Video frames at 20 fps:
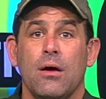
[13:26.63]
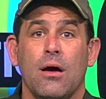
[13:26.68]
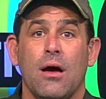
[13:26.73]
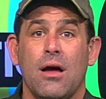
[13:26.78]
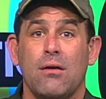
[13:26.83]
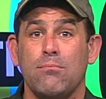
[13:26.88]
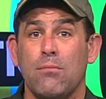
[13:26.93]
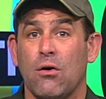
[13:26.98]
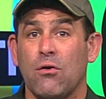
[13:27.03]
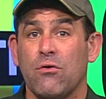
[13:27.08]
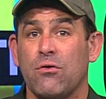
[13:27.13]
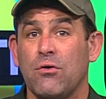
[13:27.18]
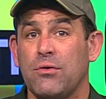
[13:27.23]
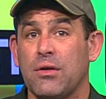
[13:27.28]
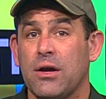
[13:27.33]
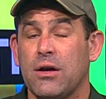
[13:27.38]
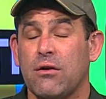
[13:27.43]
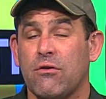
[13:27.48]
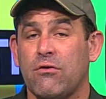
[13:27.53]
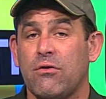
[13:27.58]
And most
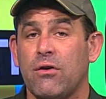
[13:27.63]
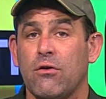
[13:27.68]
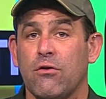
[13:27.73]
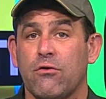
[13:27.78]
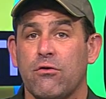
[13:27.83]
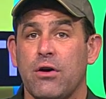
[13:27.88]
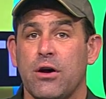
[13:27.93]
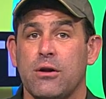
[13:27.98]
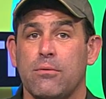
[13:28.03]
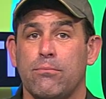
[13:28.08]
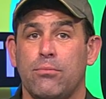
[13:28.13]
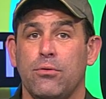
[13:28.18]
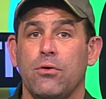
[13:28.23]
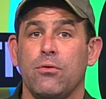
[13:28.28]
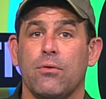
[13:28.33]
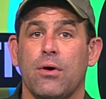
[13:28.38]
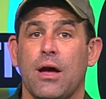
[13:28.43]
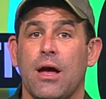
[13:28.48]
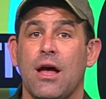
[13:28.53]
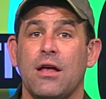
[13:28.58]
only get a single shot at
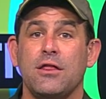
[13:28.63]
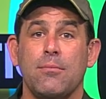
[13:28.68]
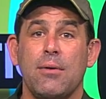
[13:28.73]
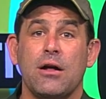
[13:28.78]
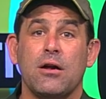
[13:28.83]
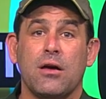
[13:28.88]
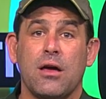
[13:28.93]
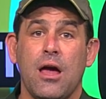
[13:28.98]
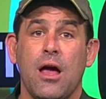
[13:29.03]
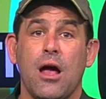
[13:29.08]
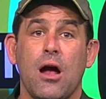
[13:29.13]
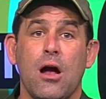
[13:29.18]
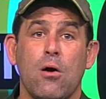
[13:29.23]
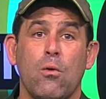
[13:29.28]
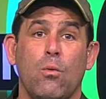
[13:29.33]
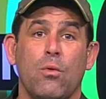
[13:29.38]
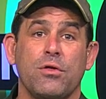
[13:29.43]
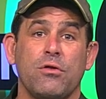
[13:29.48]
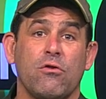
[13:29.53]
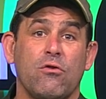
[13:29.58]
Blu-ray. And the amount of care
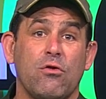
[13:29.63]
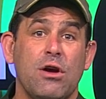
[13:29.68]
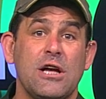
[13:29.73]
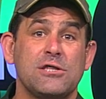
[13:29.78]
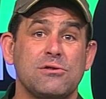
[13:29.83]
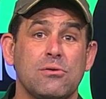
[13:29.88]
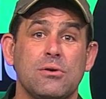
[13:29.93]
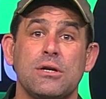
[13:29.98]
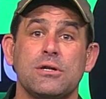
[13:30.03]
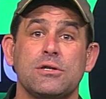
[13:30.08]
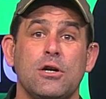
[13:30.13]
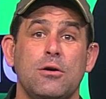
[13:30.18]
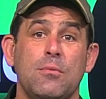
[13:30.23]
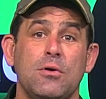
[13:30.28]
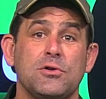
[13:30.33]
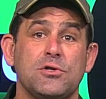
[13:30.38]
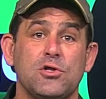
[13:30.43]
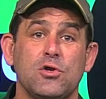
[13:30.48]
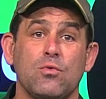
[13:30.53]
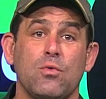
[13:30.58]
with a transfer is
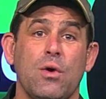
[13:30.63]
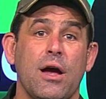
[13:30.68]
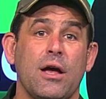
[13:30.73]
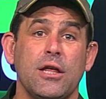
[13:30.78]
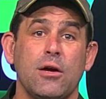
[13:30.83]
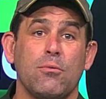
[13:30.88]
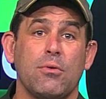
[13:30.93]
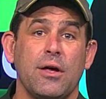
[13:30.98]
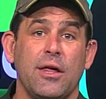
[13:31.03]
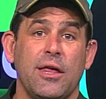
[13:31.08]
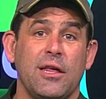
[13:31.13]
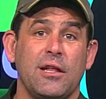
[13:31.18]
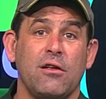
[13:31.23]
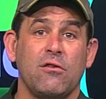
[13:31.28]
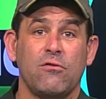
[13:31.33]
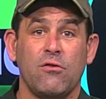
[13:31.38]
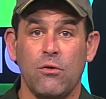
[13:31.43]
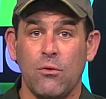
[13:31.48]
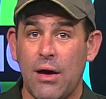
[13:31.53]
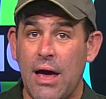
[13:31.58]
almost directly
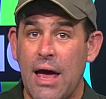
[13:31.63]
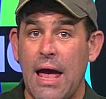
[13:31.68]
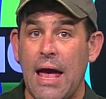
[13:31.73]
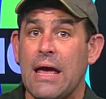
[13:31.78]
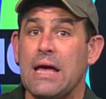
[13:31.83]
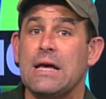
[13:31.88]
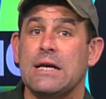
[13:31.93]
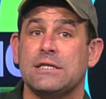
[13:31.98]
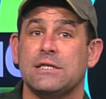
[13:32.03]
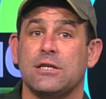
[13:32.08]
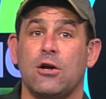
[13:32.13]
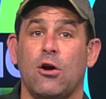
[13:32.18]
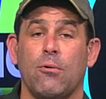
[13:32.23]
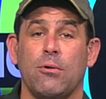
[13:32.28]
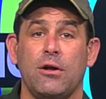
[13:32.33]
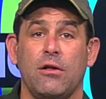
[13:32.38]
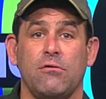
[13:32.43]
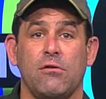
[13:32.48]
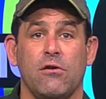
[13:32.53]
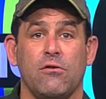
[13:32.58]
related to A, is it
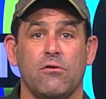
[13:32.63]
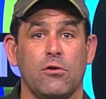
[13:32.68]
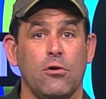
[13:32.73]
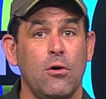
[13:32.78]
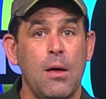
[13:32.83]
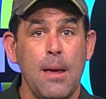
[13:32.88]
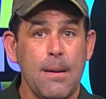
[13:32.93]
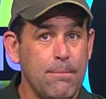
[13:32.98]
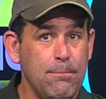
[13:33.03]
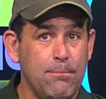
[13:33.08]
already digital?